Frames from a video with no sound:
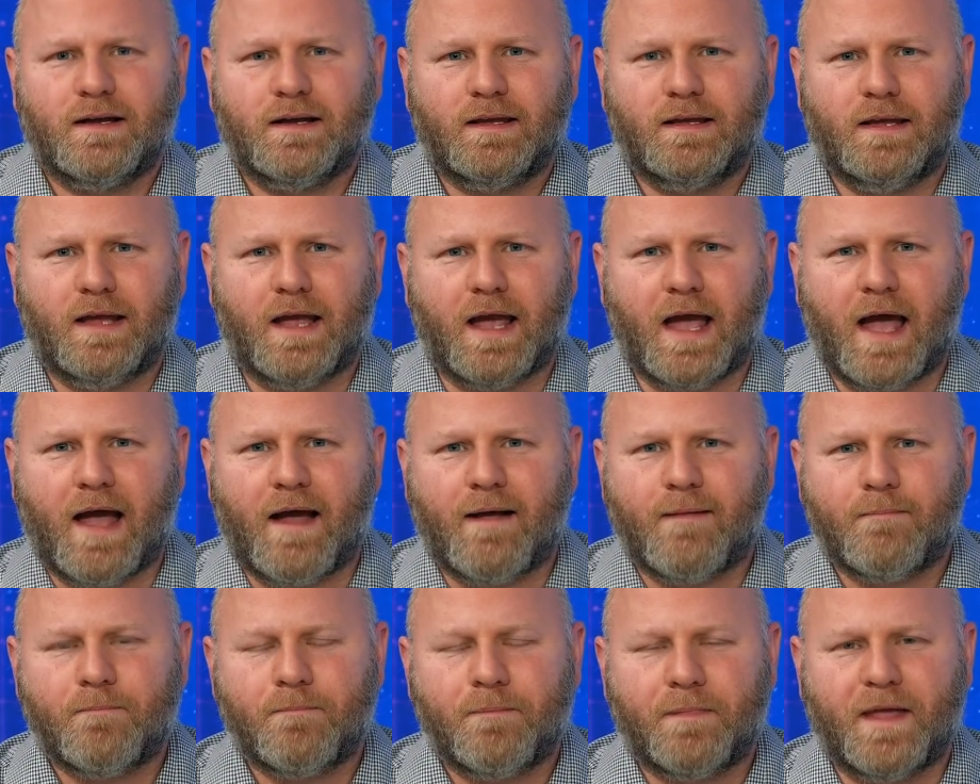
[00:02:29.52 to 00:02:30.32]
yeah,
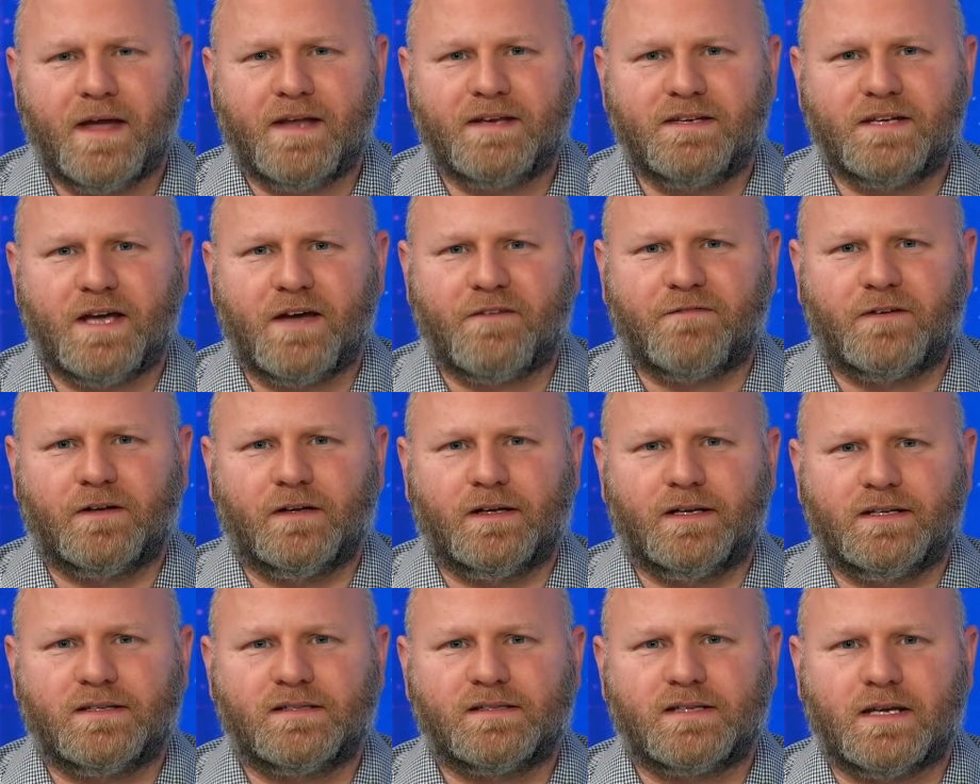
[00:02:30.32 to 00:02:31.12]
that
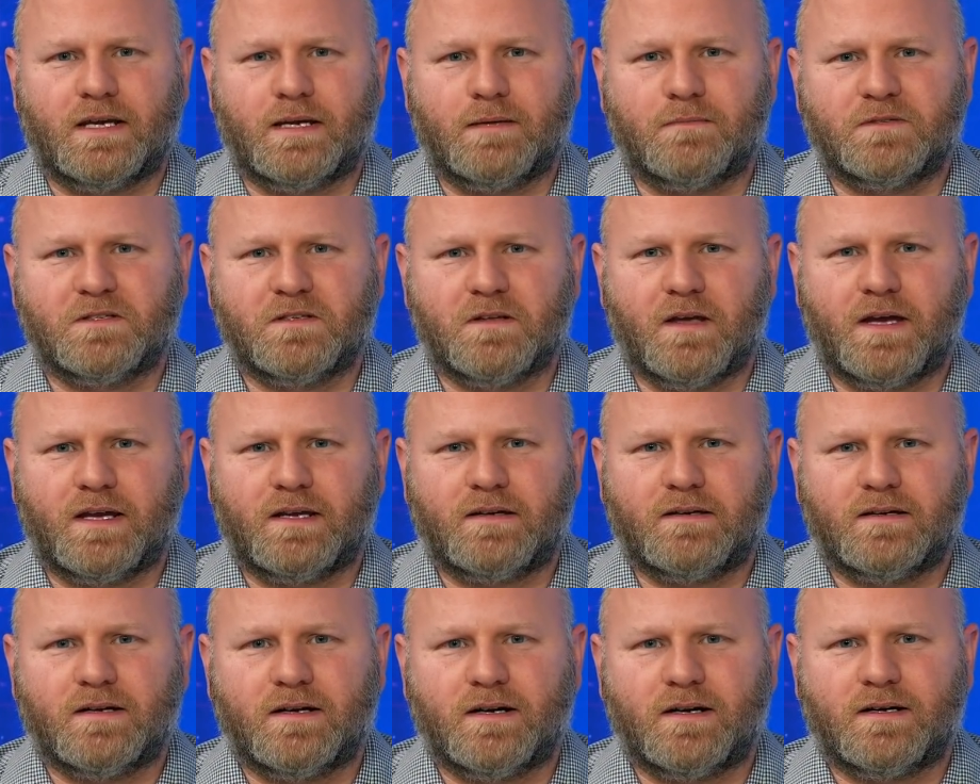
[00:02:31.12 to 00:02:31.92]
definitely seems
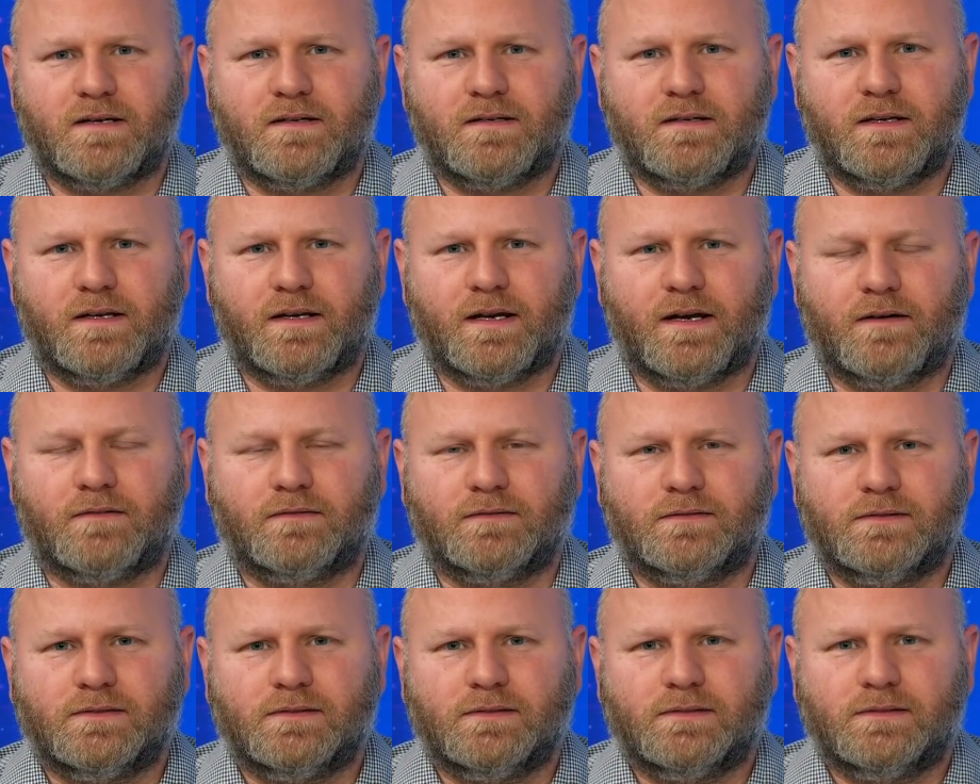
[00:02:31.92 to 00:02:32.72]
like, uh, you know,
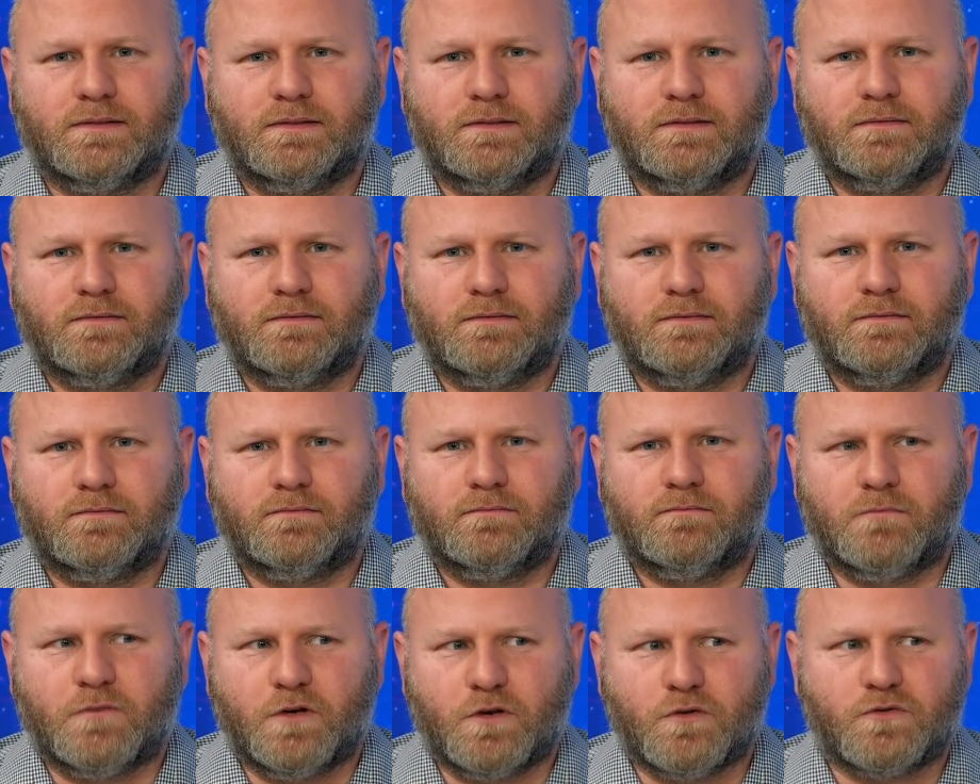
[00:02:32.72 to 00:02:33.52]

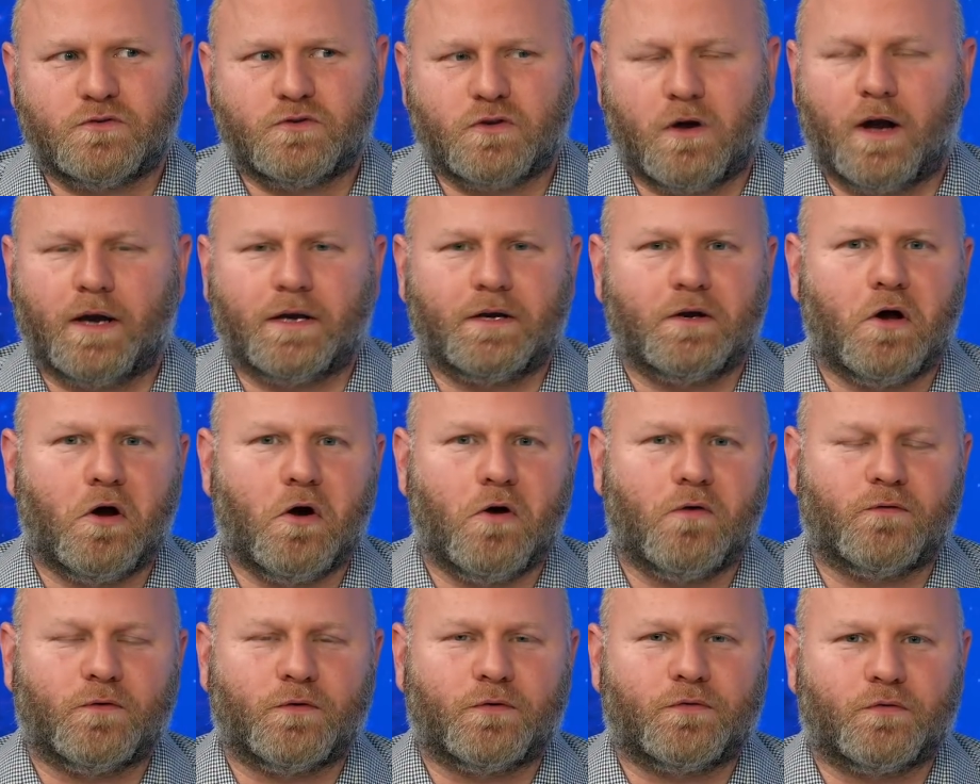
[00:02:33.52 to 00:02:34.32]
you're trying to
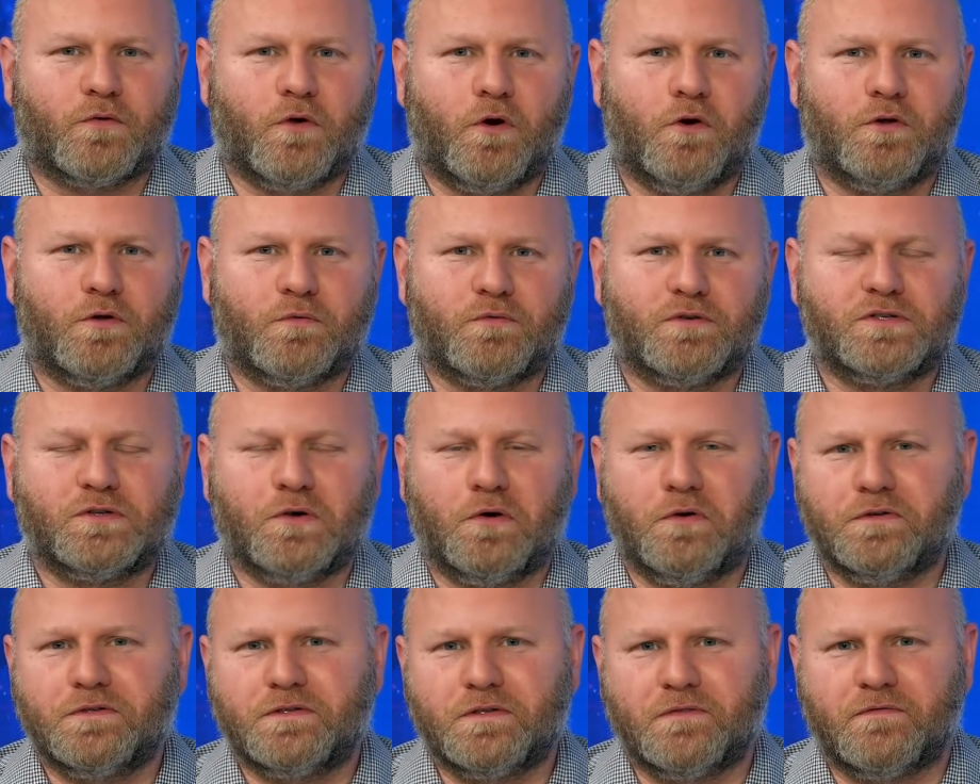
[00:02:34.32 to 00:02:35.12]
overthrow the
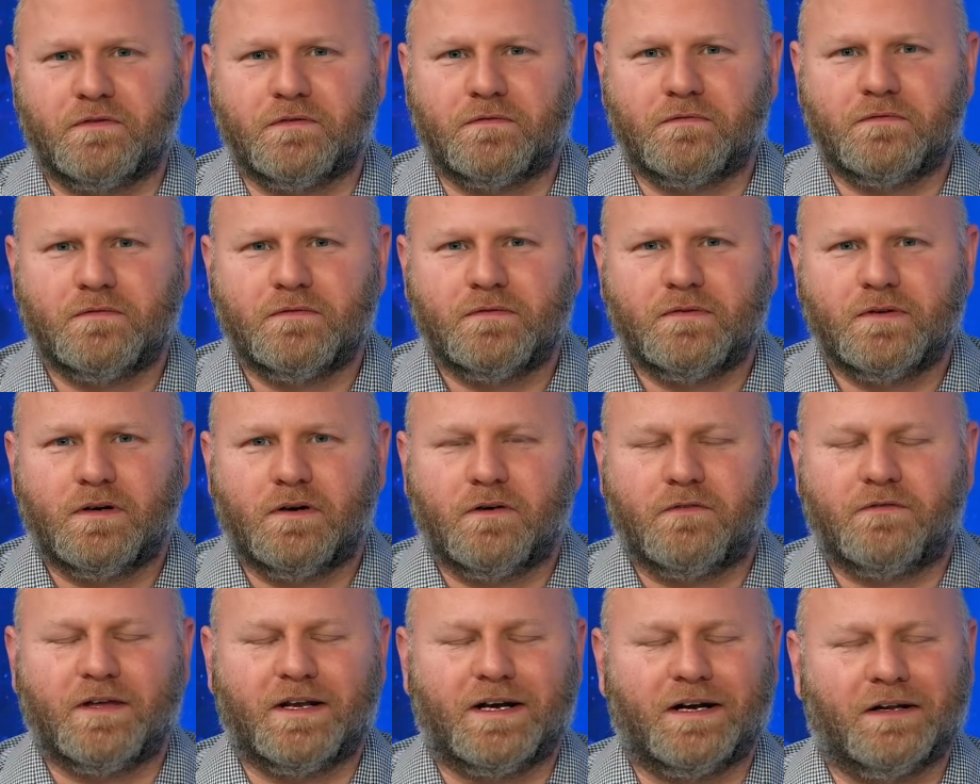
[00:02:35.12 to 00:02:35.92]
results of an,
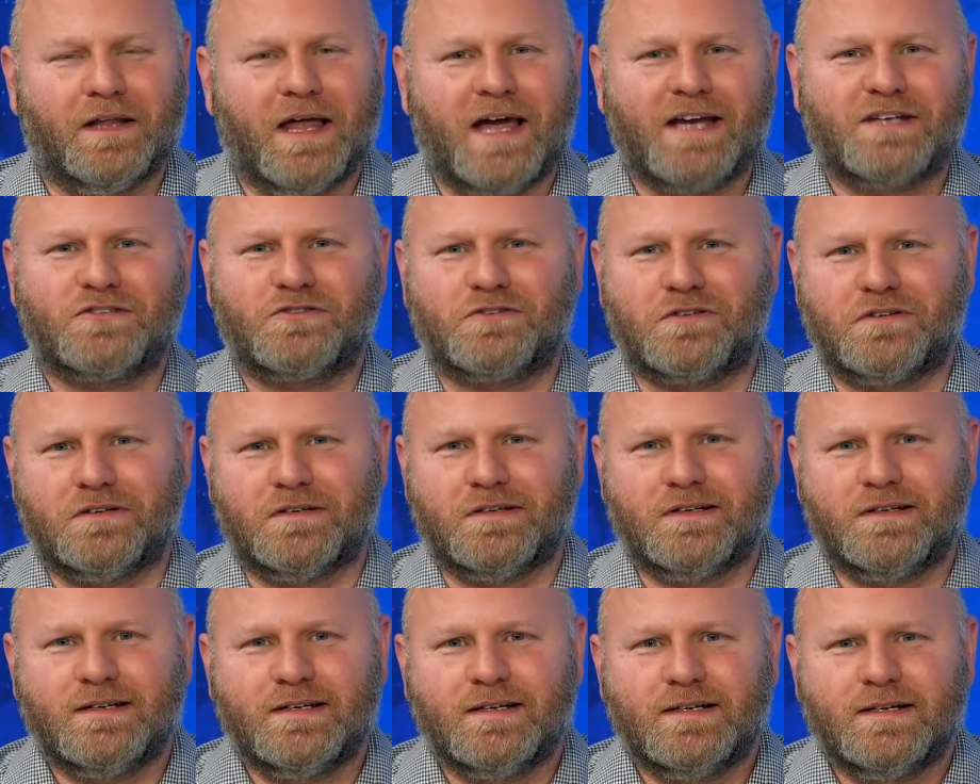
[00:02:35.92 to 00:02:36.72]
of an election.
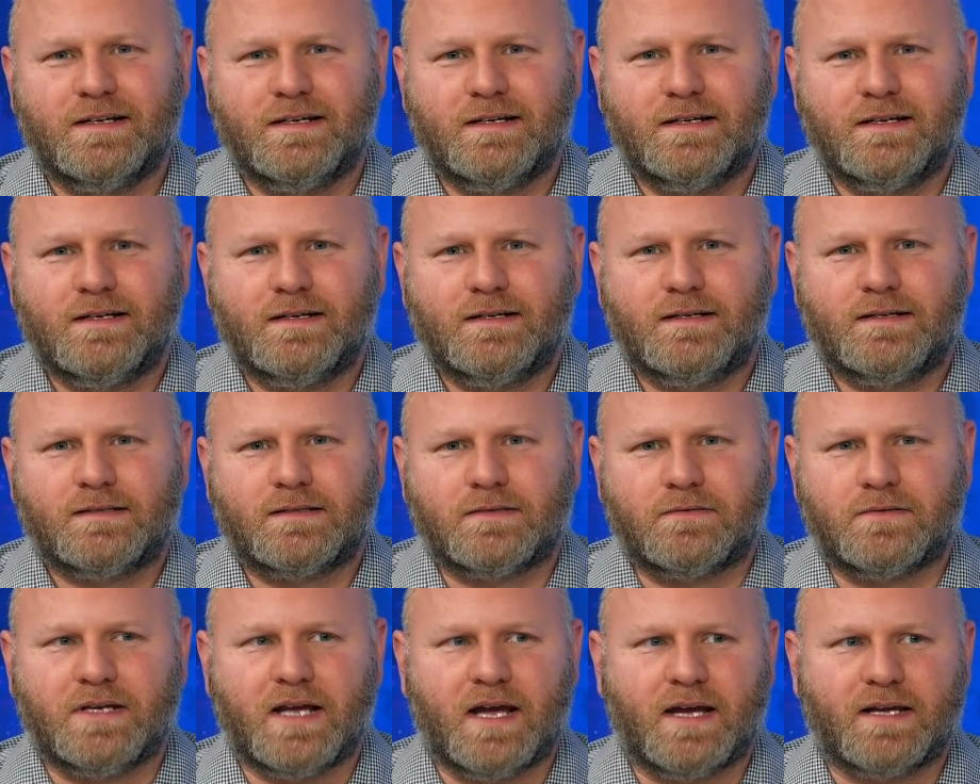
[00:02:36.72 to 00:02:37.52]

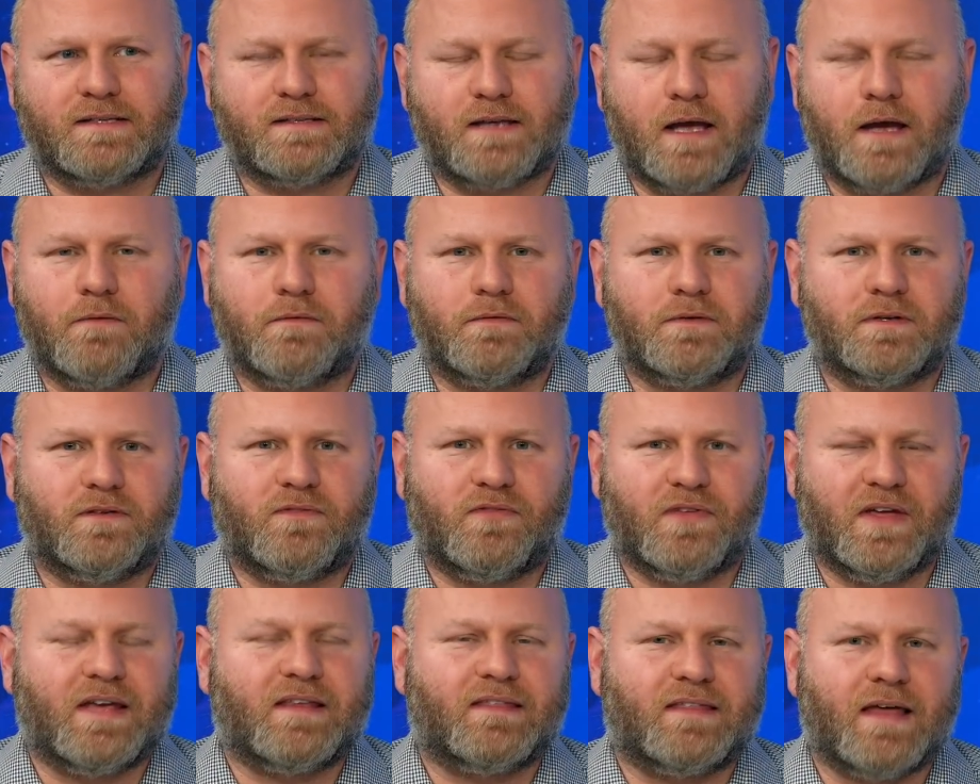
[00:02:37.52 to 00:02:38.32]
So, yes, I would
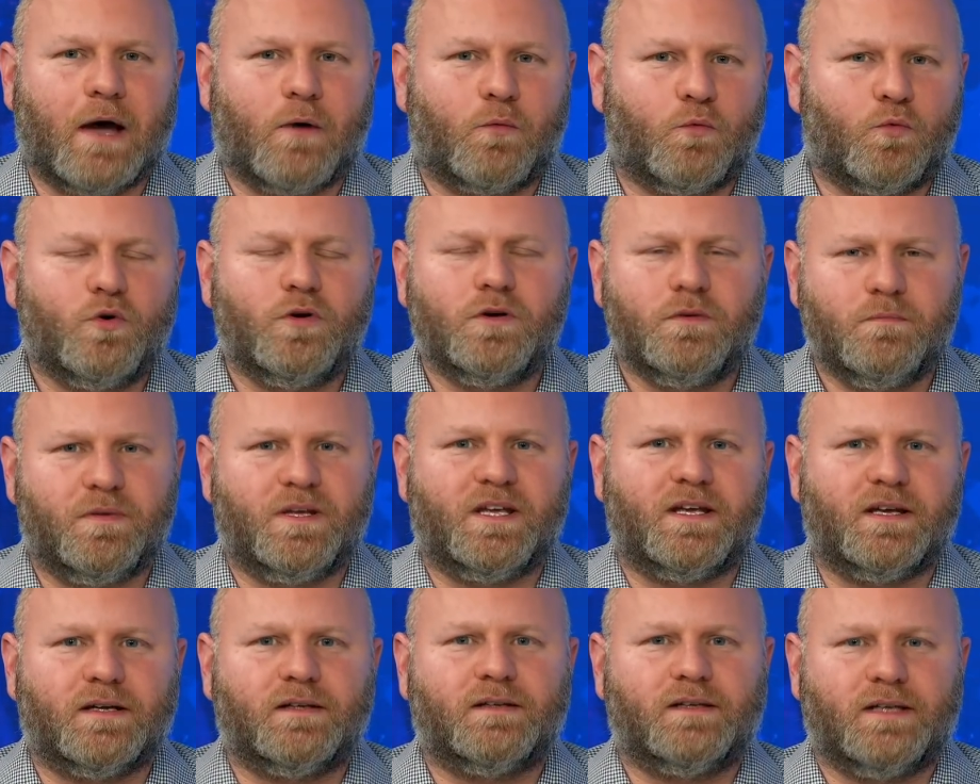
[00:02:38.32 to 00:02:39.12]
think that would
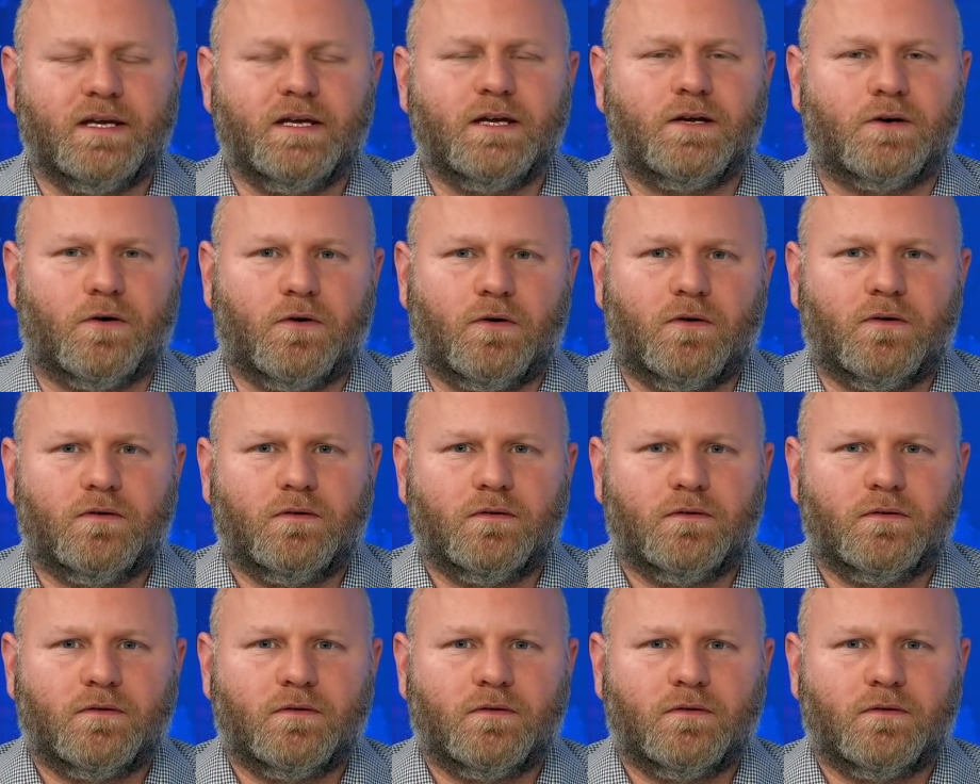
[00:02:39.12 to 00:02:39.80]
be illegal.